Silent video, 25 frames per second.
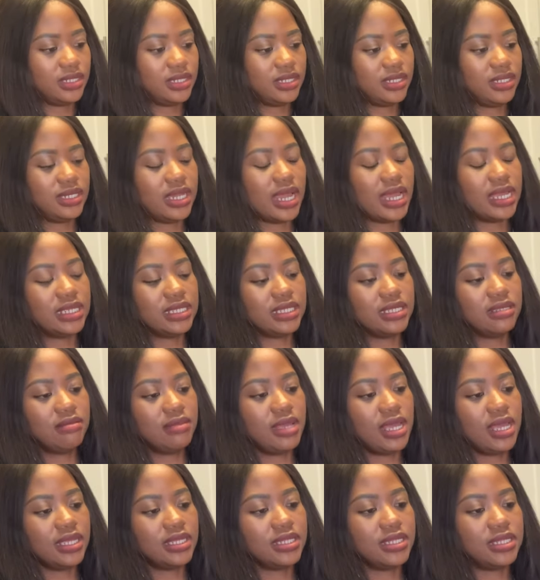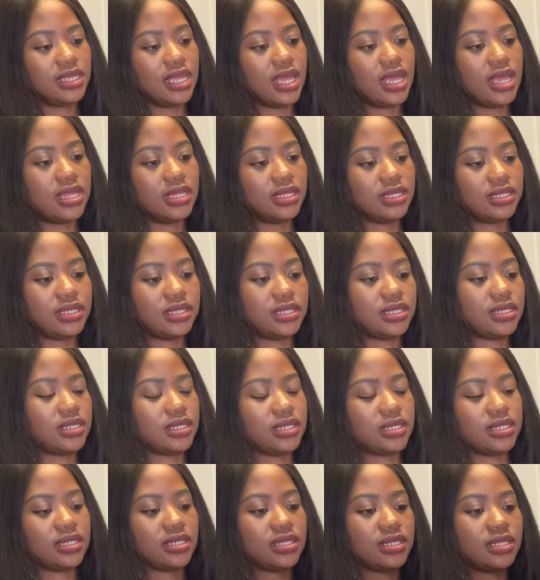Doesn't make sense.
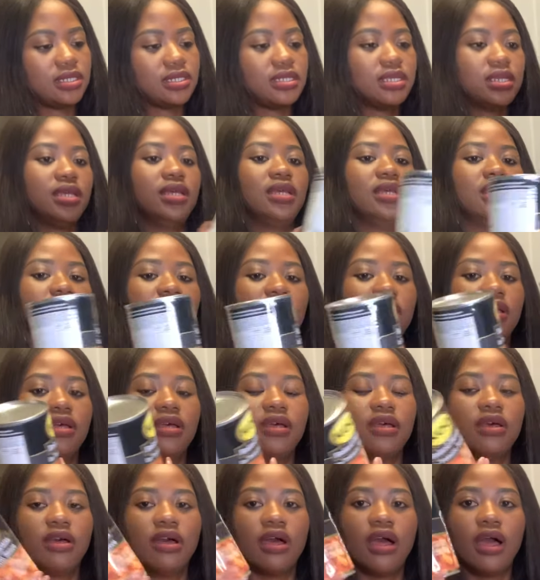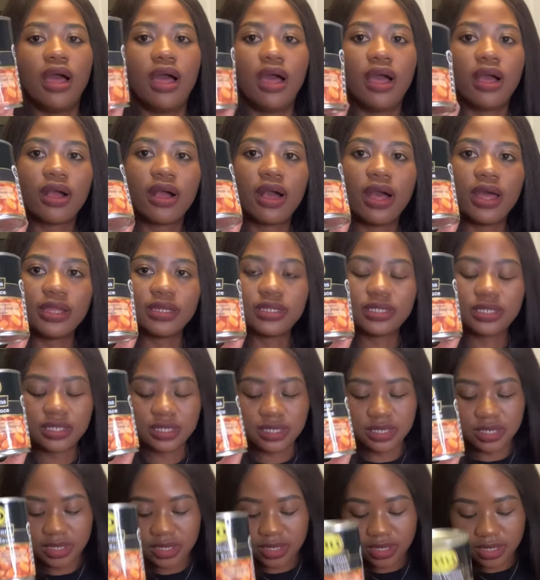I got
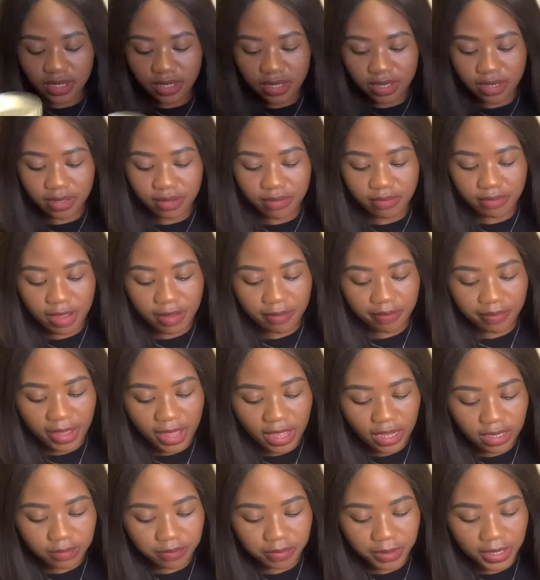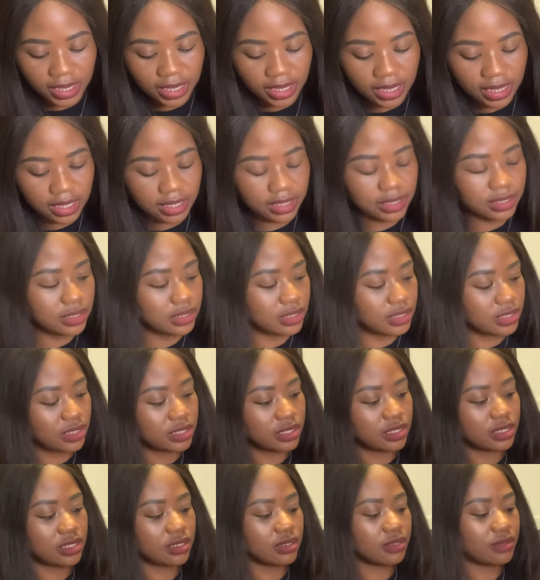my baked
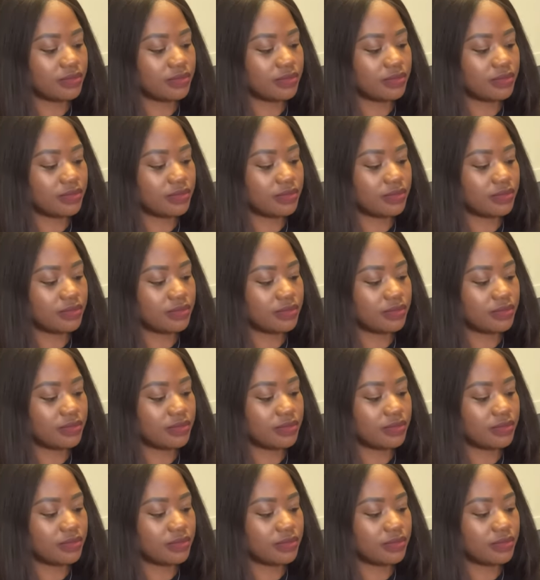beans.